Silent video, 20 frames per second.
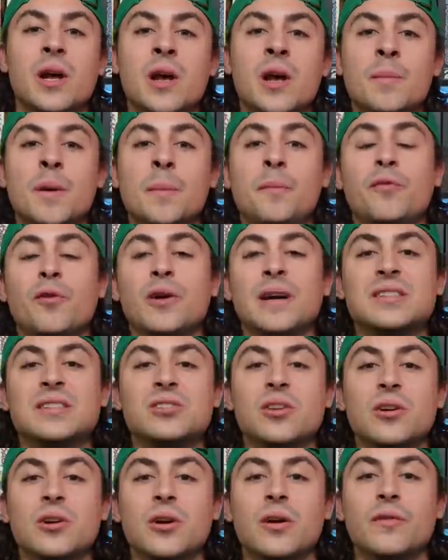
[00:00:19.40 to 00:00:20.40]
But before I get
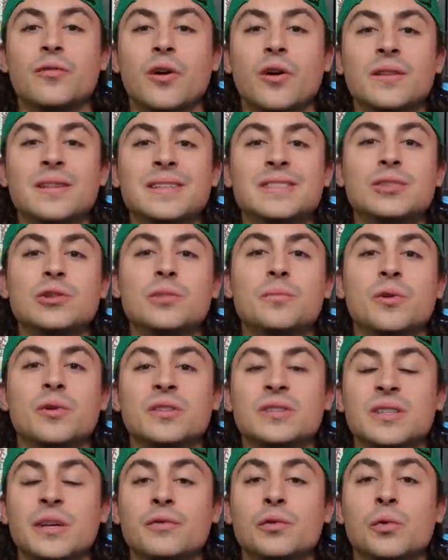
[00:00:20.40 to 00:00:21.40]
started off on these new books,
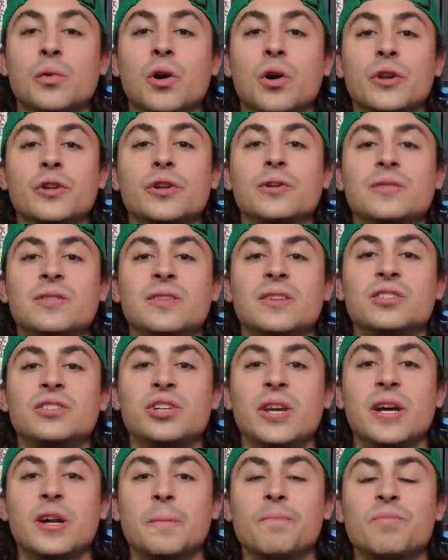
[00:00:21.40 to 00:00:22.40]
if you are new to the
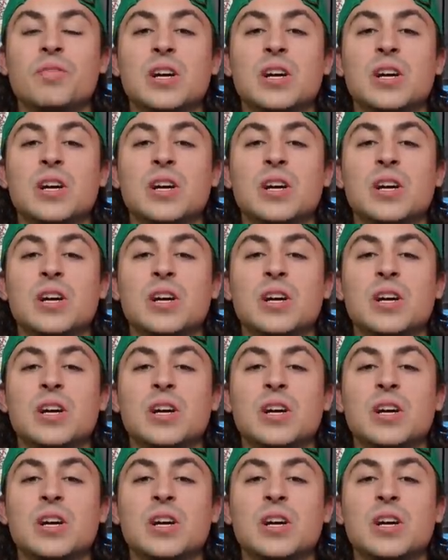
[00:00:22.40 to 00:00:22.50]
channel,